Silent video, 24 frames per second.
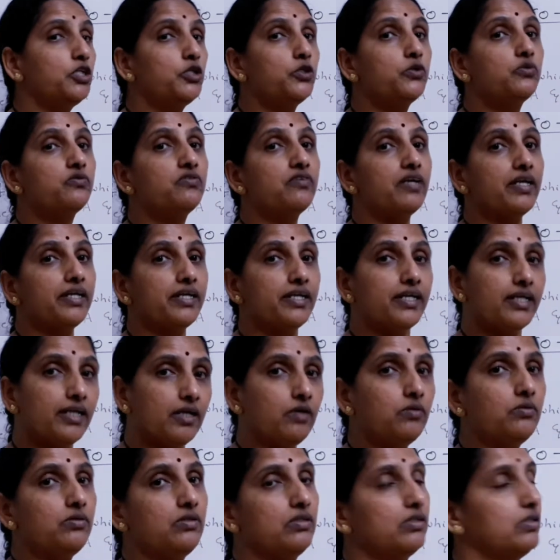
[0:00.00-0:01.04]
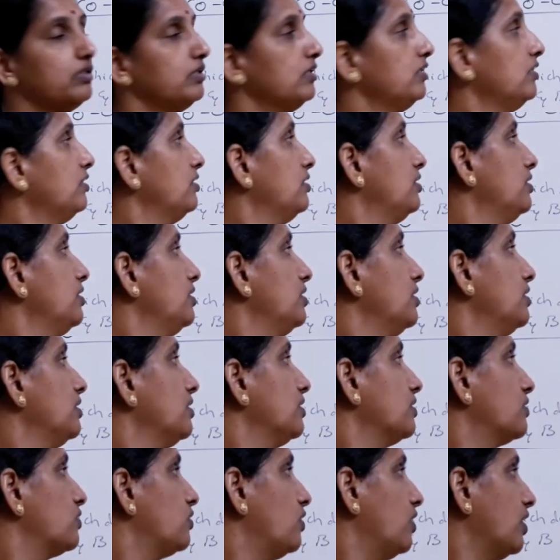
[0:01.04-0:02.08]
to find out
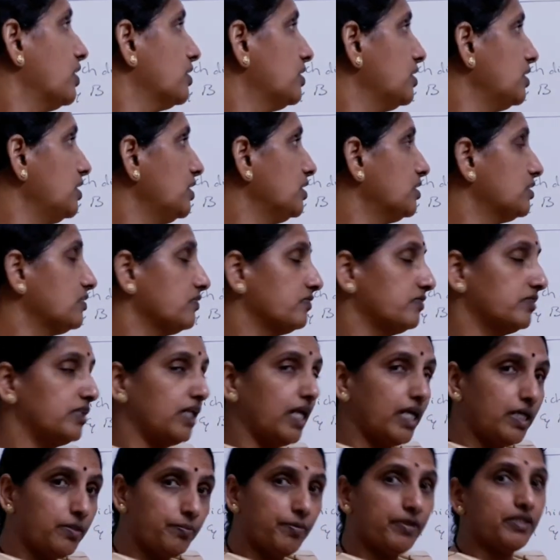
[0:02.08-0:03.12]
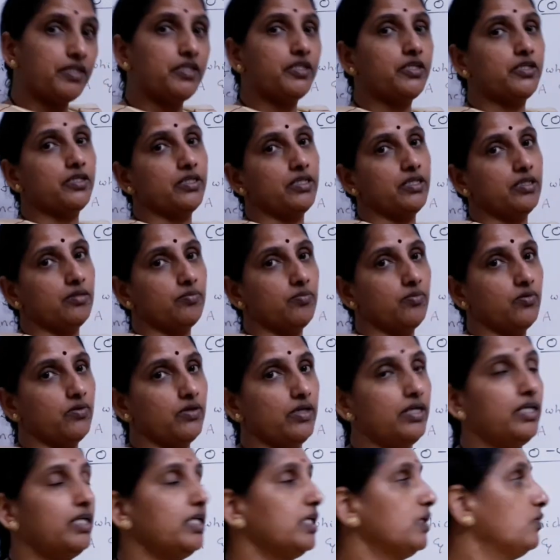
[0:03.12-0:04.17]
the coordinates of that particular
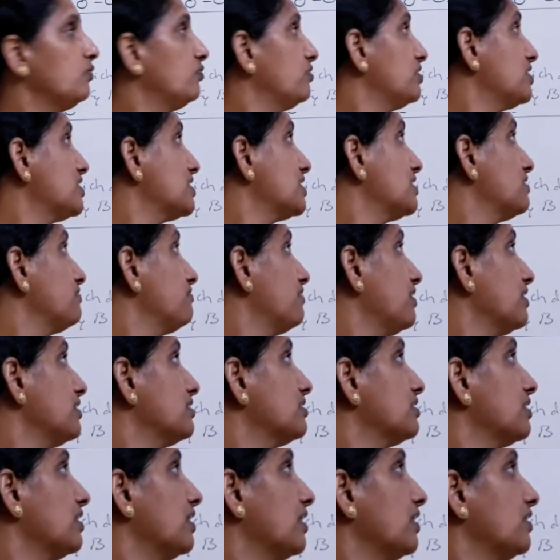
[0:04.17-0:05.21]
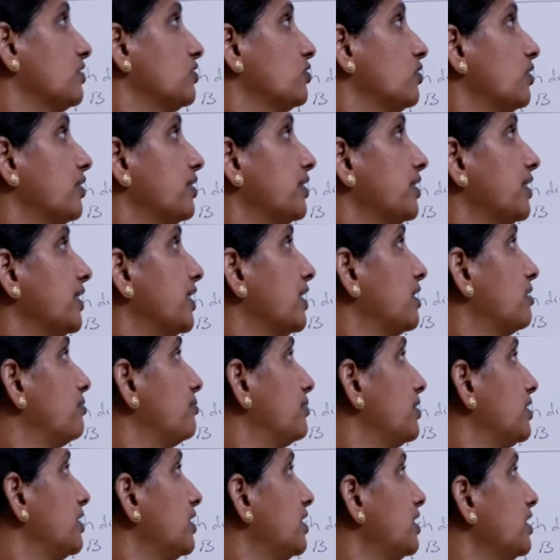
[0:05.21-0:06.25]
point which divides the line joining A and B
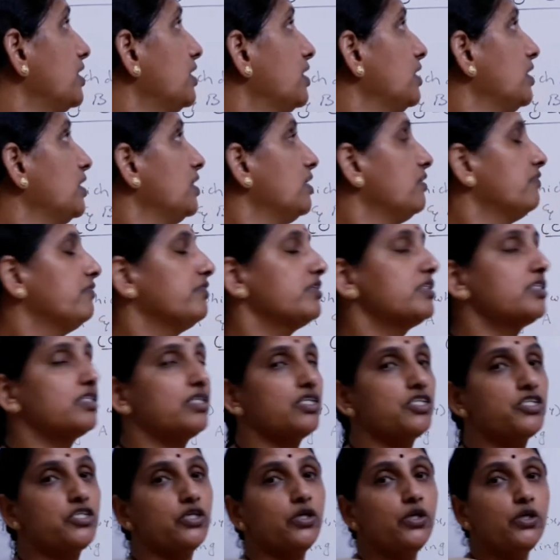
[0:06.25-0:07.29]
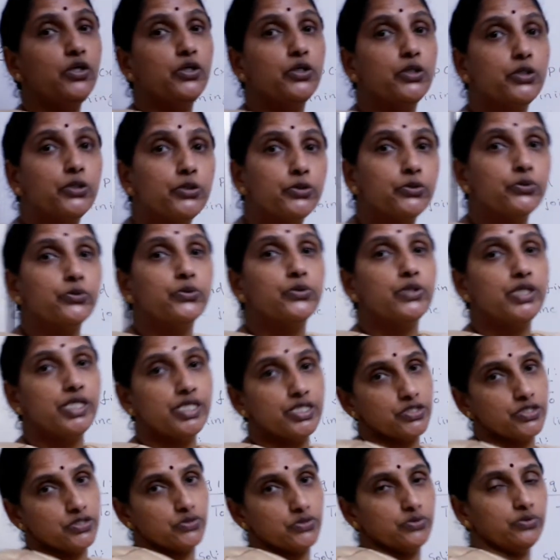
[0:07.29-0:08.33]
in which ratio?
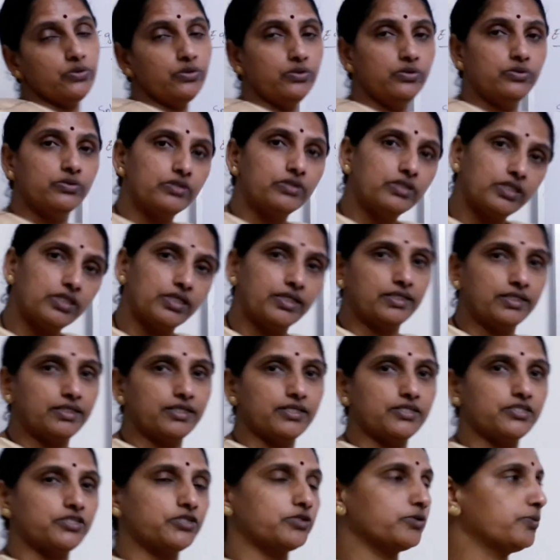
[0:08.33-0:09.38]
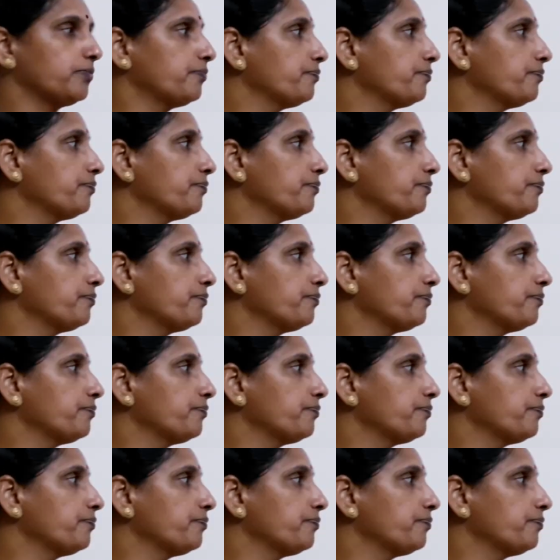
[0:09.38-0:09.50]
2:3 ratio.